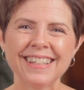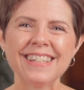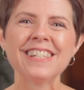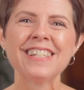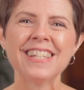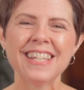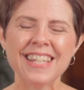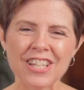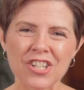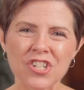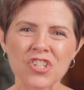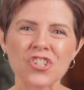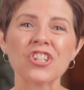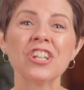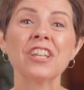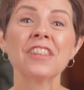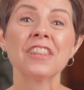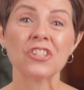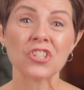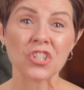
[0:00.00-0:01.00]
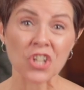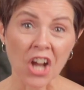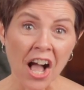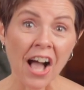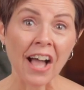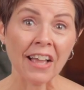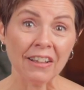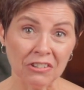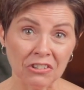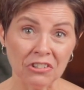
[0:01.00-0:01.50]
Teach the
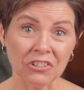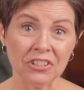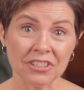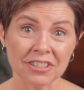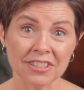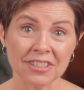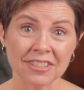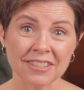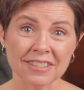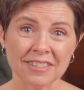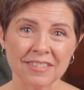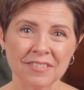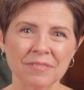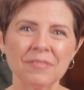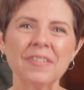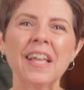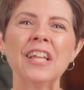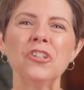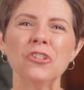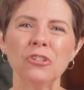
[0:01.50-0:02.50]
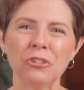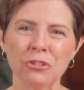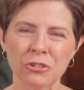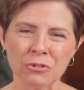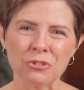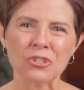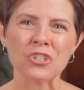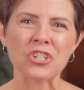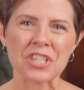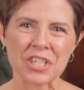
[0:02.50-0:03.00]
child, and you'll
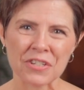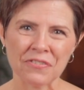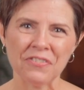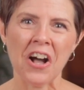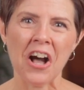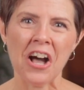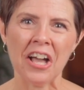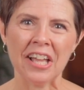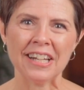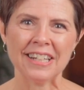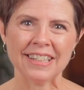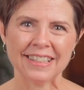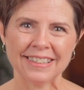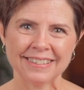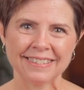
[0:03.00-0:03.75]
do just fine.